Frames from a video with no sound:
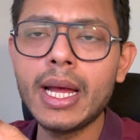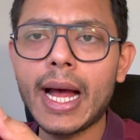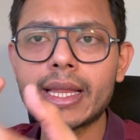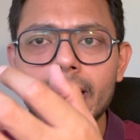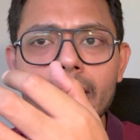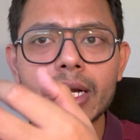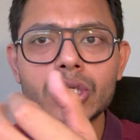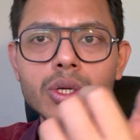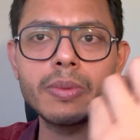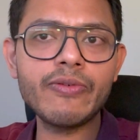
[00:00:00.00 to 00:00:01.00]
I think it
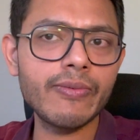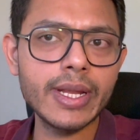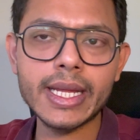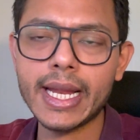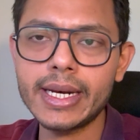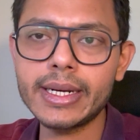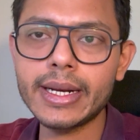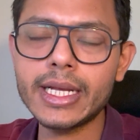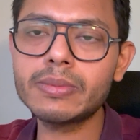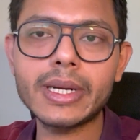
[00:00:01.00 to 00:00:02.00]
should be 15 calendar
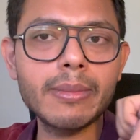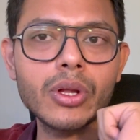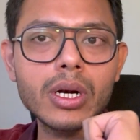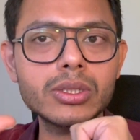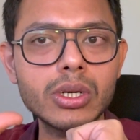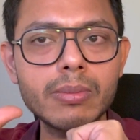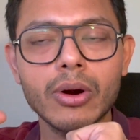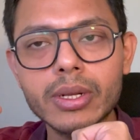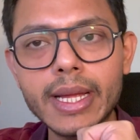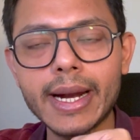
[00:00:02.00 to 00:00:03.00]
days, but I'm not sure
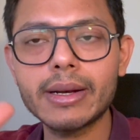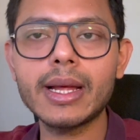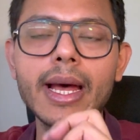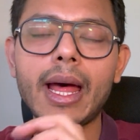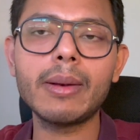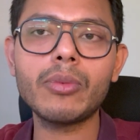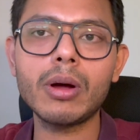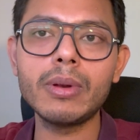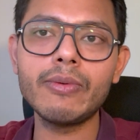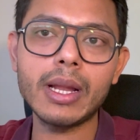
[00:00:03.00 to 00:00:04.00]
about that and
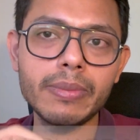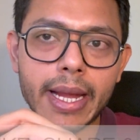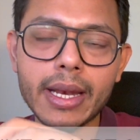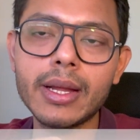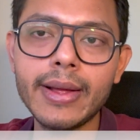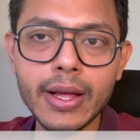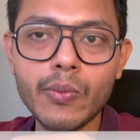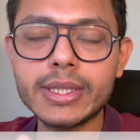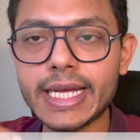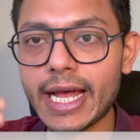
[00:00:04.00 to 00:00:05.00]
probably will update
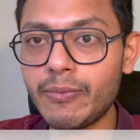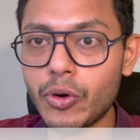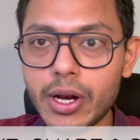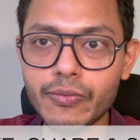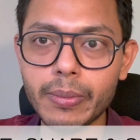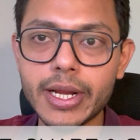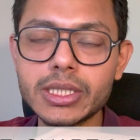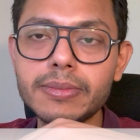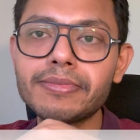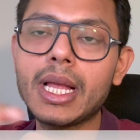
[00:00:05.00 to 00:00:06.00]
once I have more
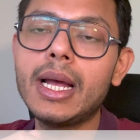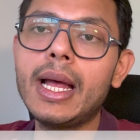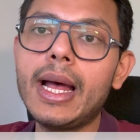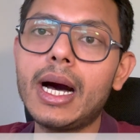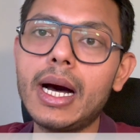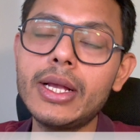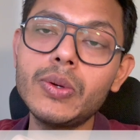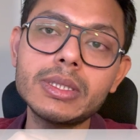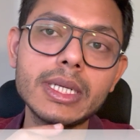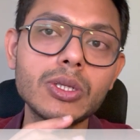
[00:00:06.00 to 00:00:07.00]
information.
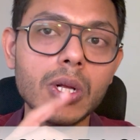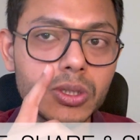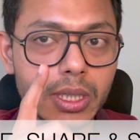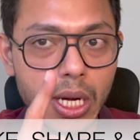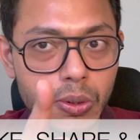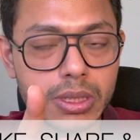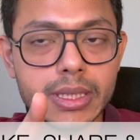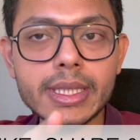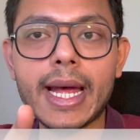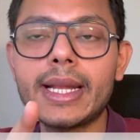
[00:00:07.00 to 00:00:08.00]
uscis also
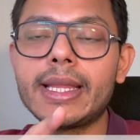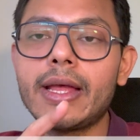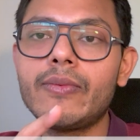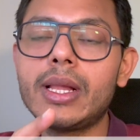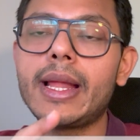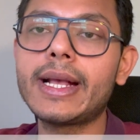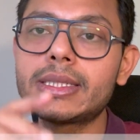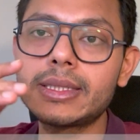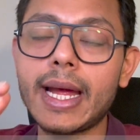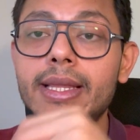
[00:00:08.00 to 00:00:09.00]
announced that they will
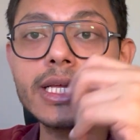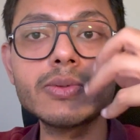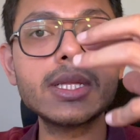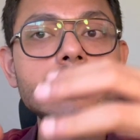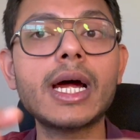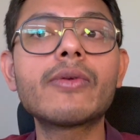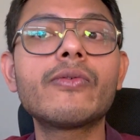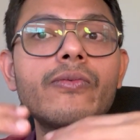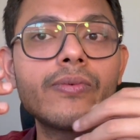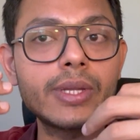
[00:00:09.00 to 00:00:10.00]
and this will start
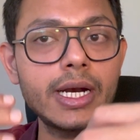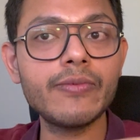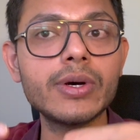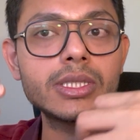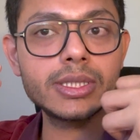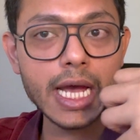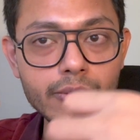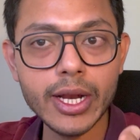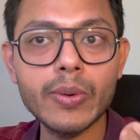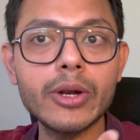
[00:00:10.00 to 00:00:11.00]
from 31st
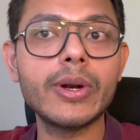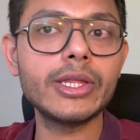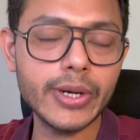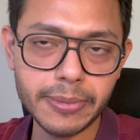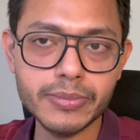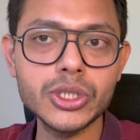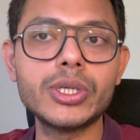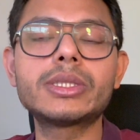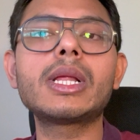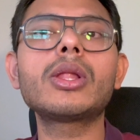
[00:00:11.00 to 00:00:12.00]
January 2023. So
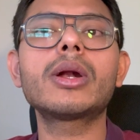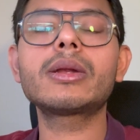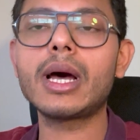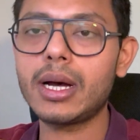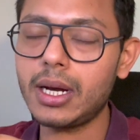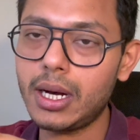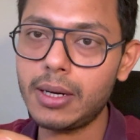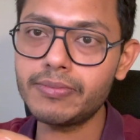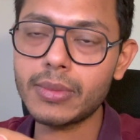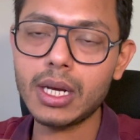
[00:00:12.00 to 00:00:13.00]
it's still not
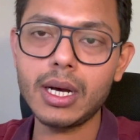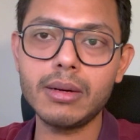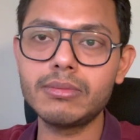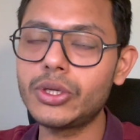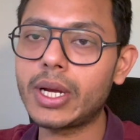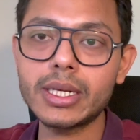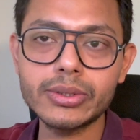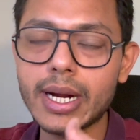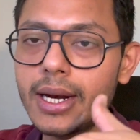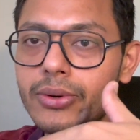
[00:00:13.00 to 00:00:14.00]
you
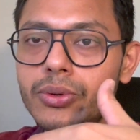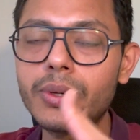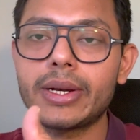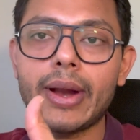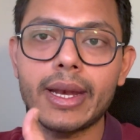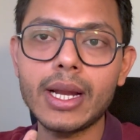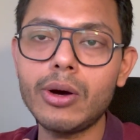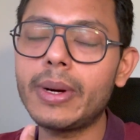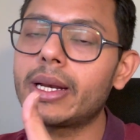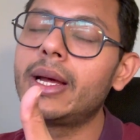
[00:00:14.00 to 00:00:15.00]
can't do it right now,
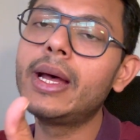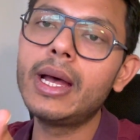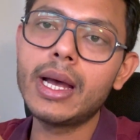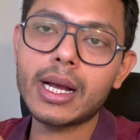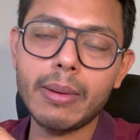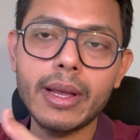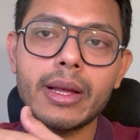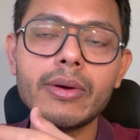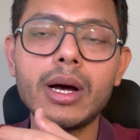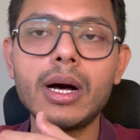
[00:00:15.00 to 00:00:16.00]
but coming
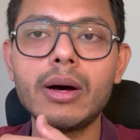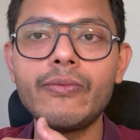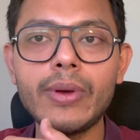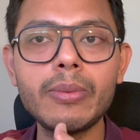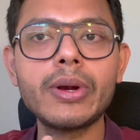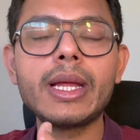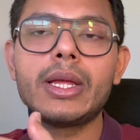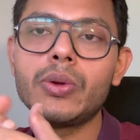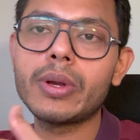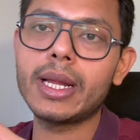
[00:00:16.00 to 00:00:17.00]
February
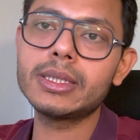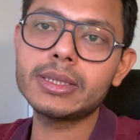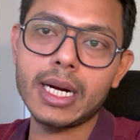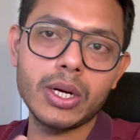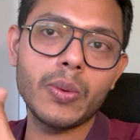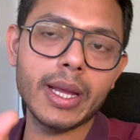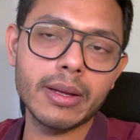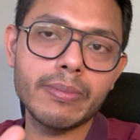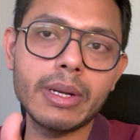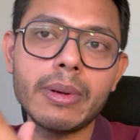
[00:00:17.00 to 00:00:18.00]
you can start doing
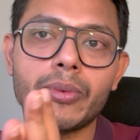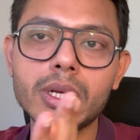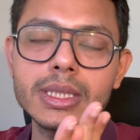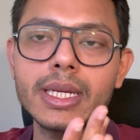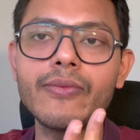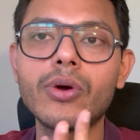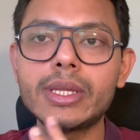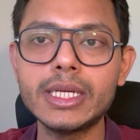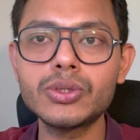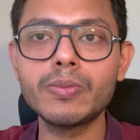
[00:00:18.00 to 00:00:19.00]
premium processing for
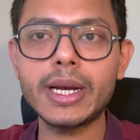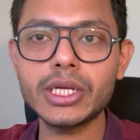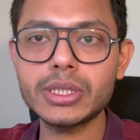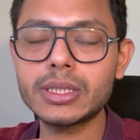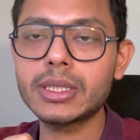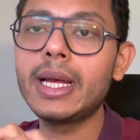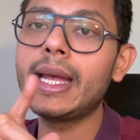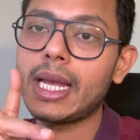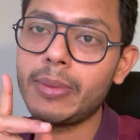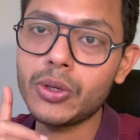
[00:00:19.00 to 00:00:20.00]
these two petitions,
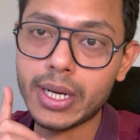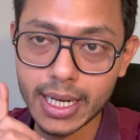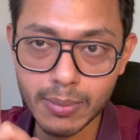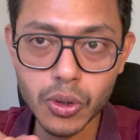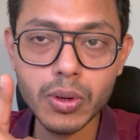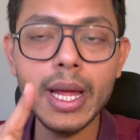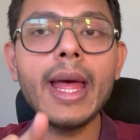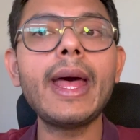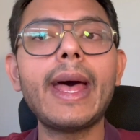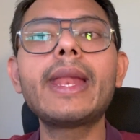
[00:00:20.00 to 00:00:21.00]
EB2 and IW
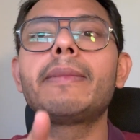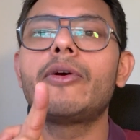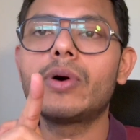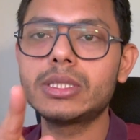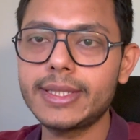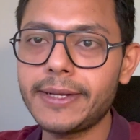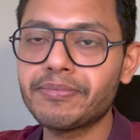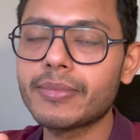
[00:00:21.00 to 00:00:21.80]
and EB1C.